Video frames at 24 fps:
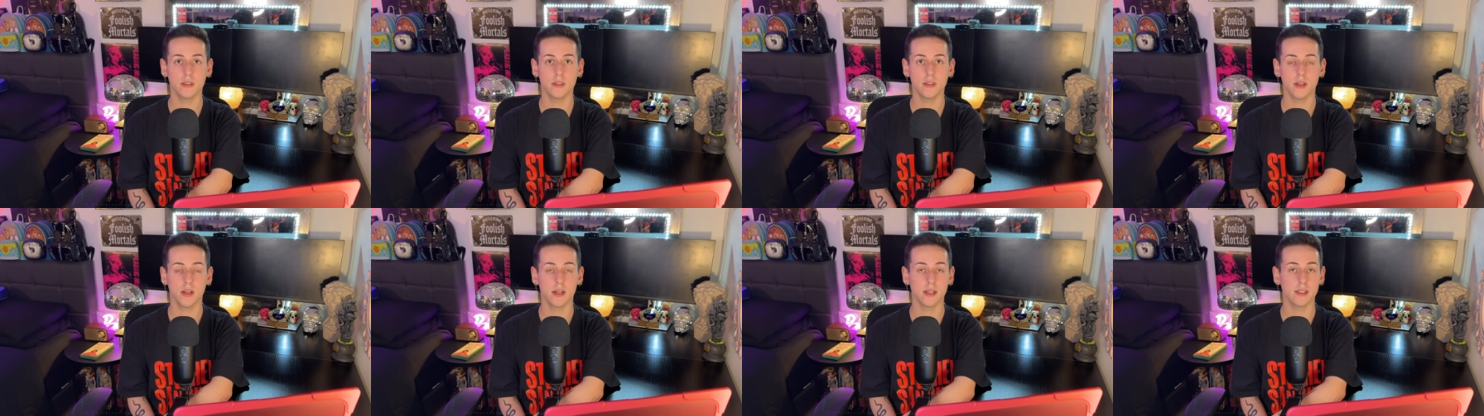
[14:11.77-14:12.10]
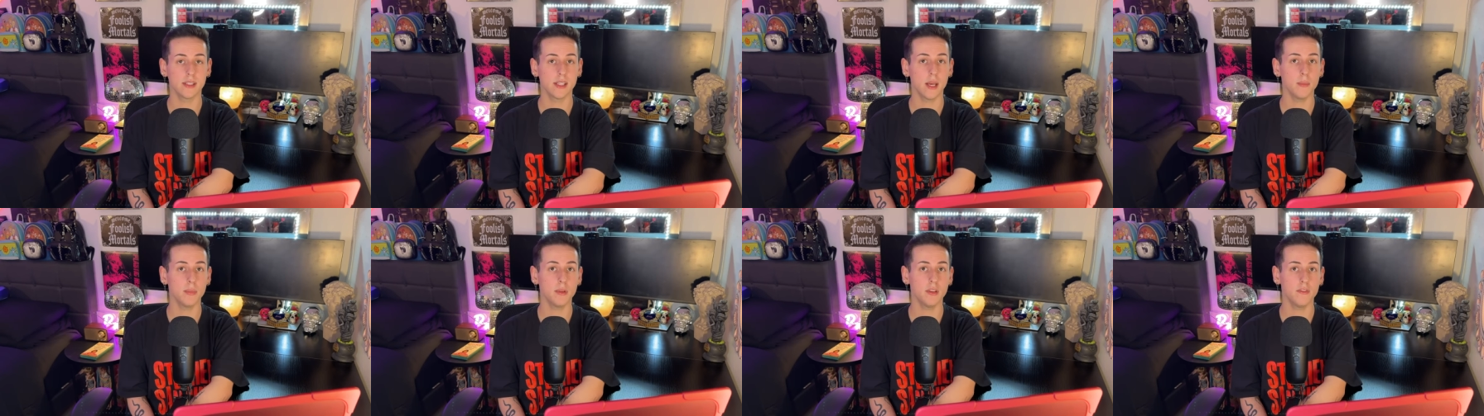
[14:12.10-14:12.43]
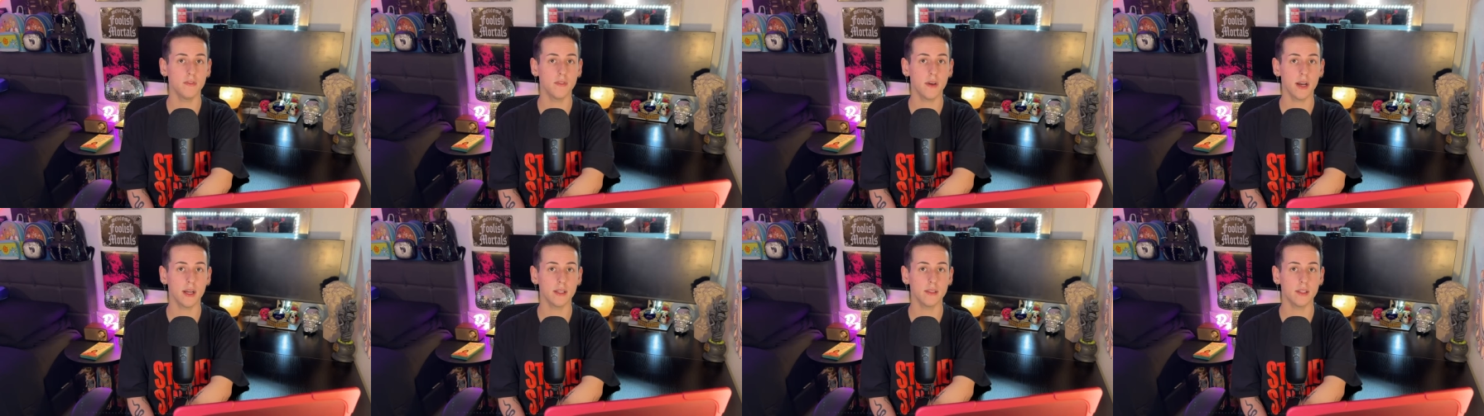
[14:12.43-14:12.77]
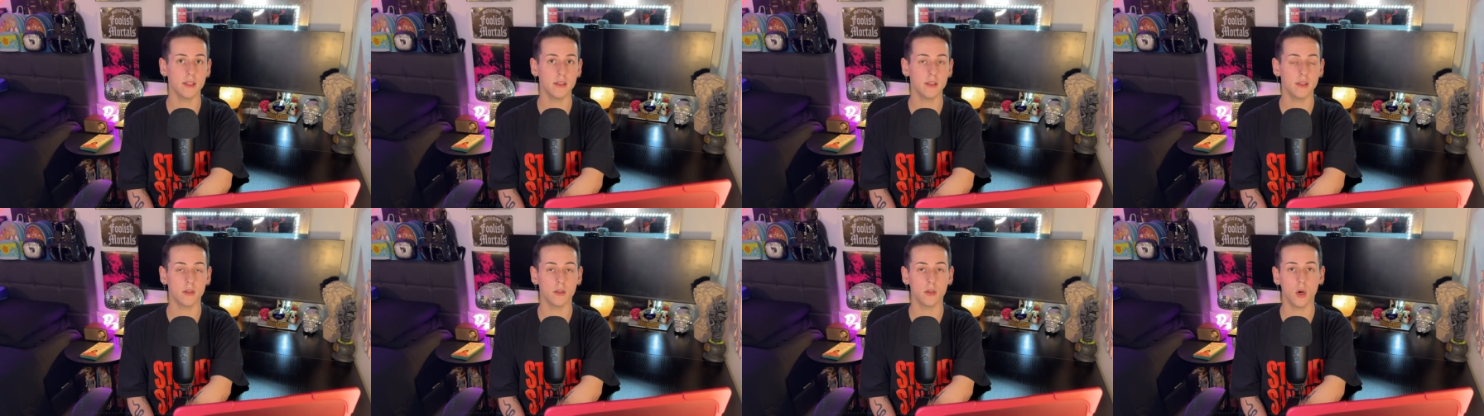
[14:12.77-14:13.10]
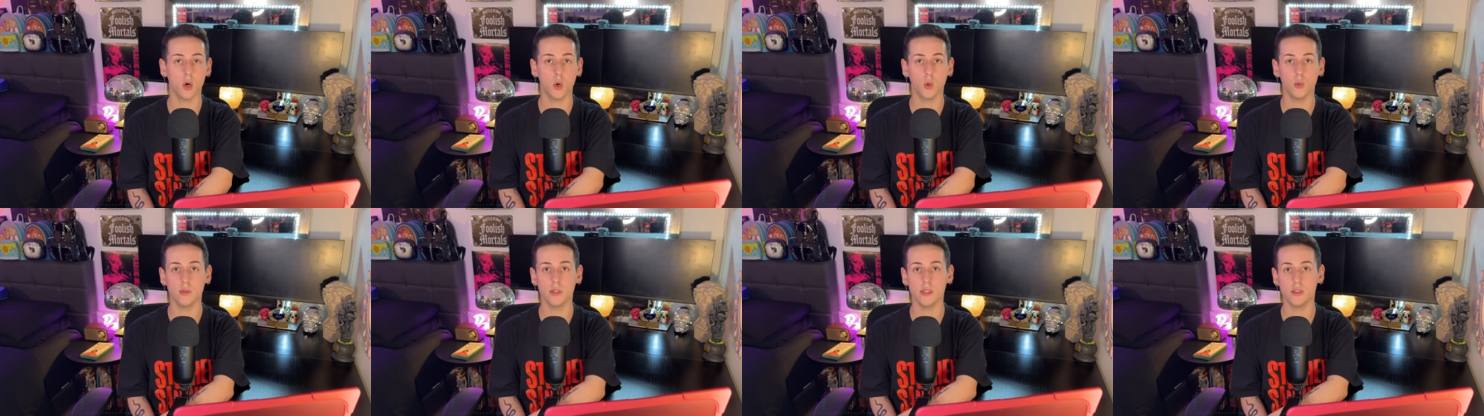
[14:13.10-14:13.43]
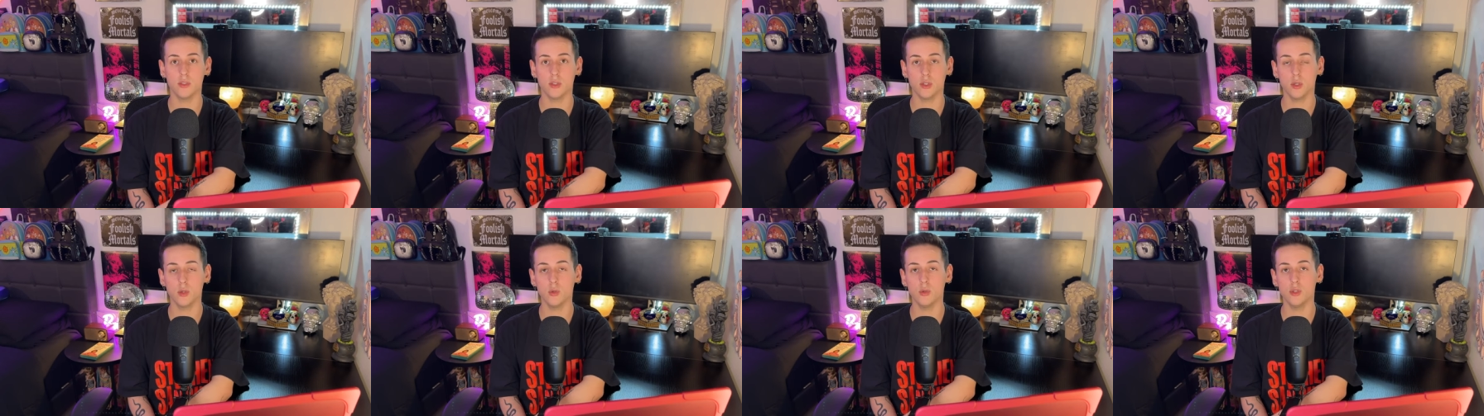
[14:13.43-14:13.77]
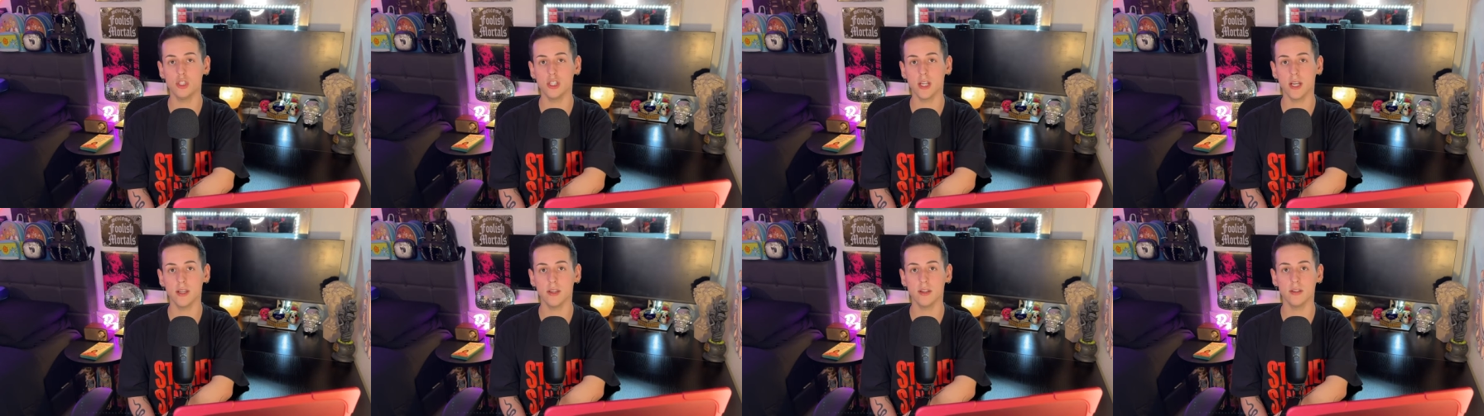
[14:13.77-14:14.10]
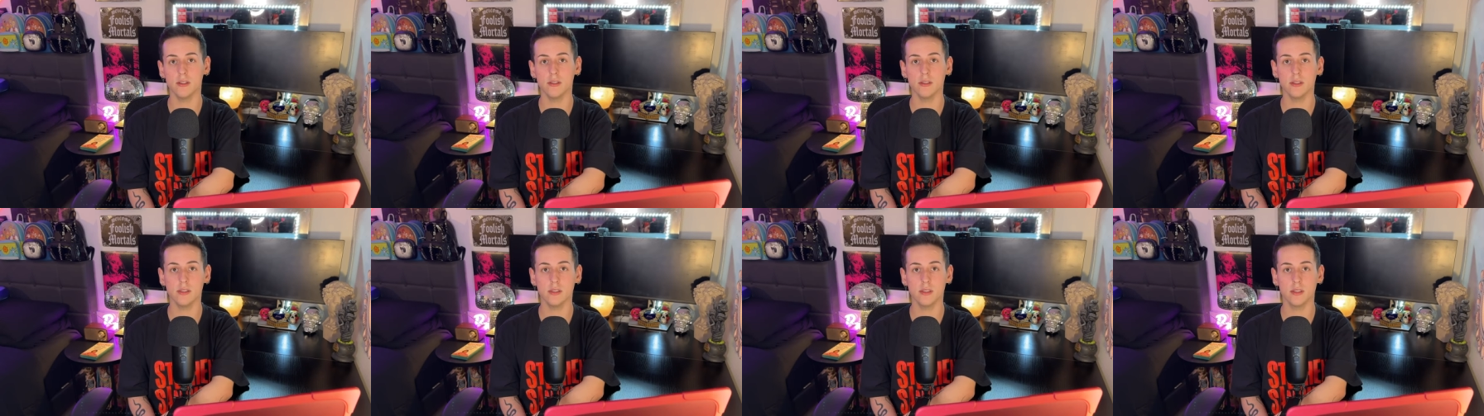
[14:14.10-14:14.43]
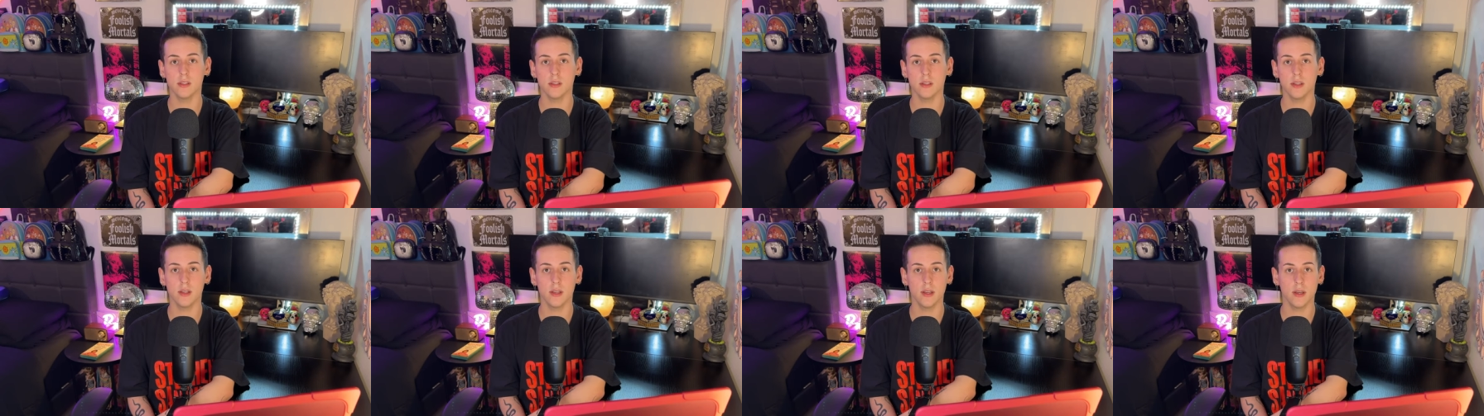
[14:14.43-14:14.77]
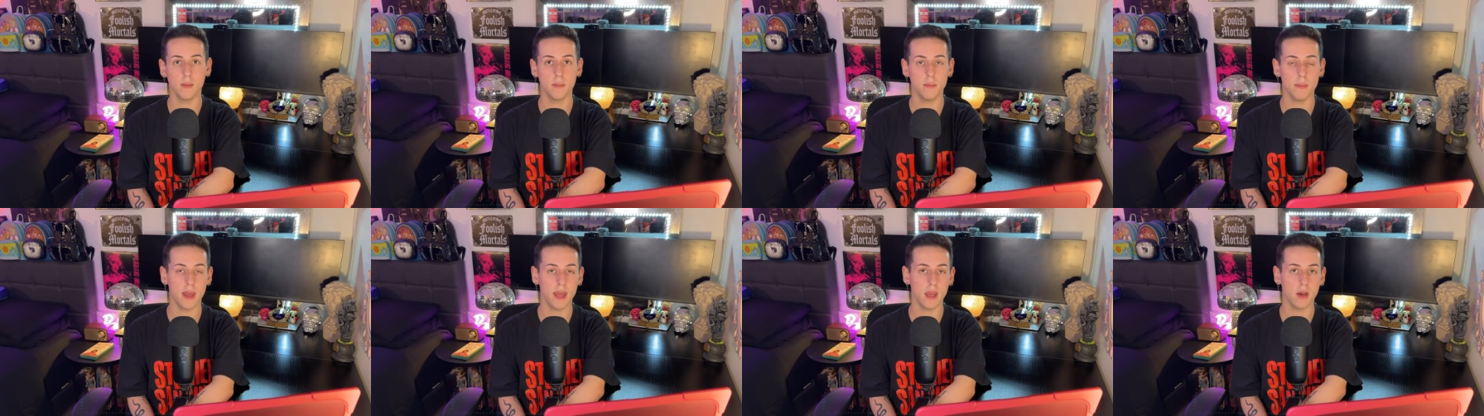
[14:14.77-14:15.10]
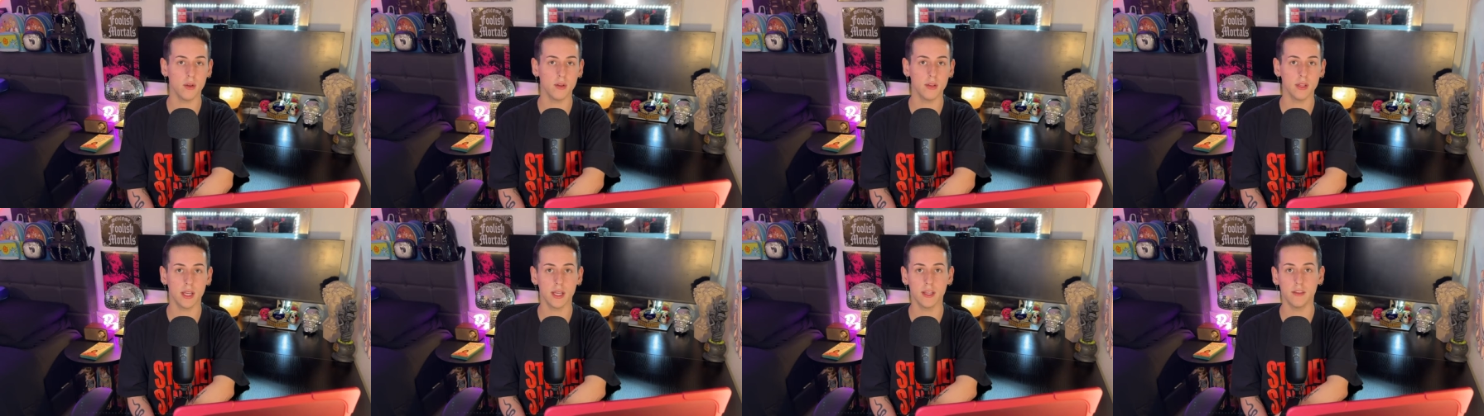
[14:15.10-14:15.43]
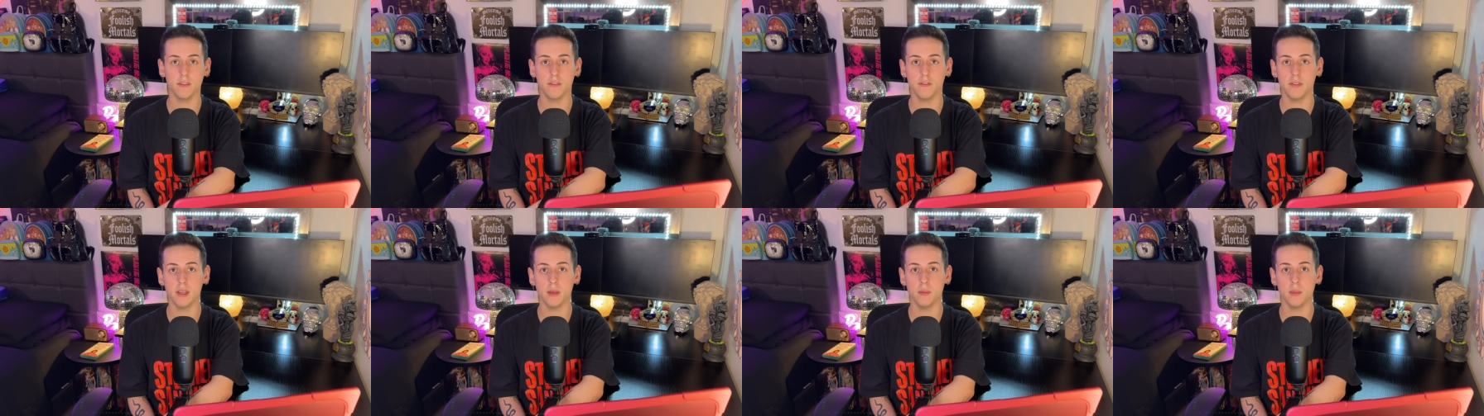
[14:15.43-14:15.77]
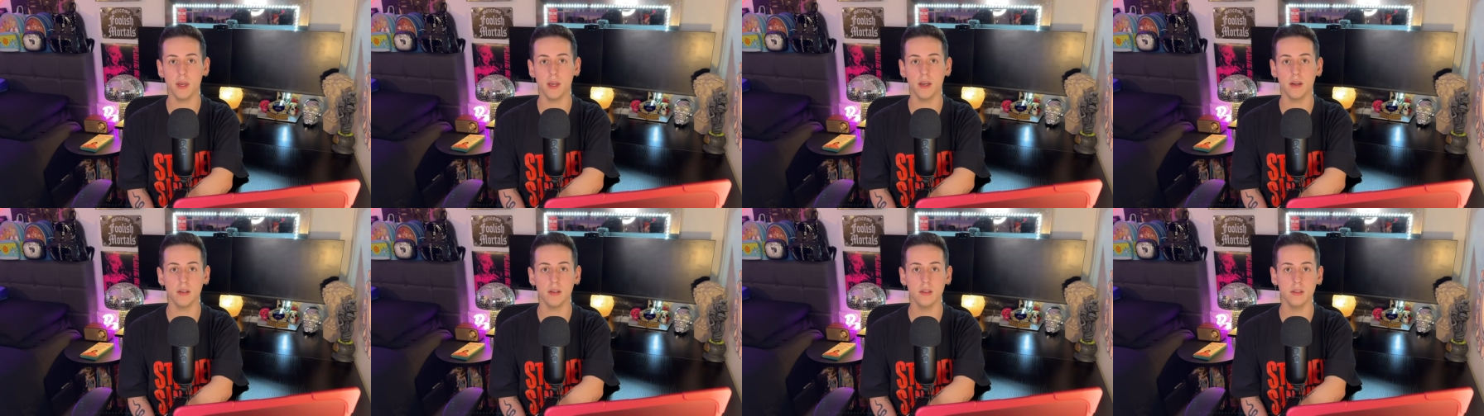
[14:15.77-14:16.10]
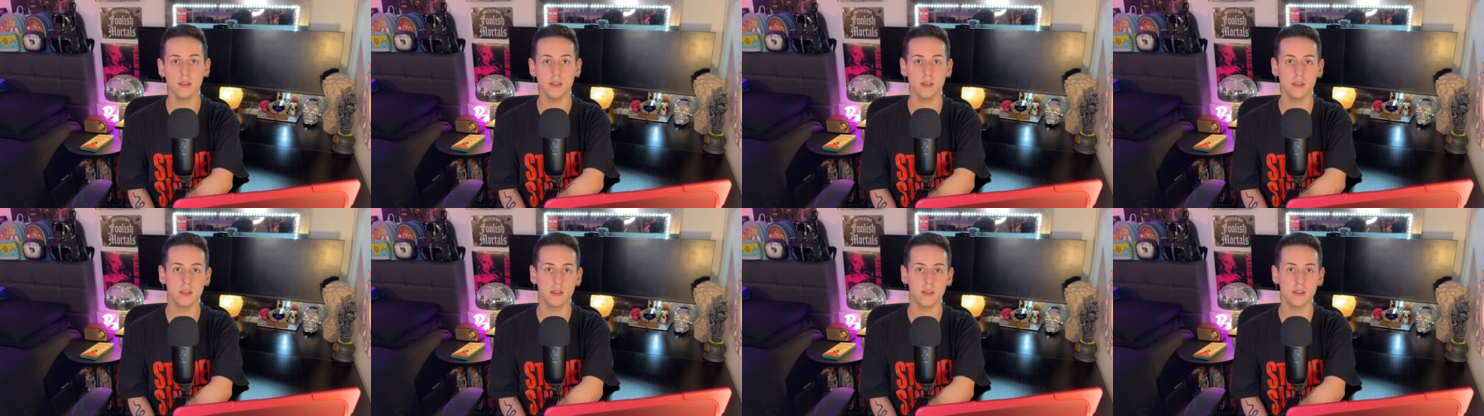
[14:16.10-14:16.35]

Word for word: accept the fact that there are only two genders, male and female,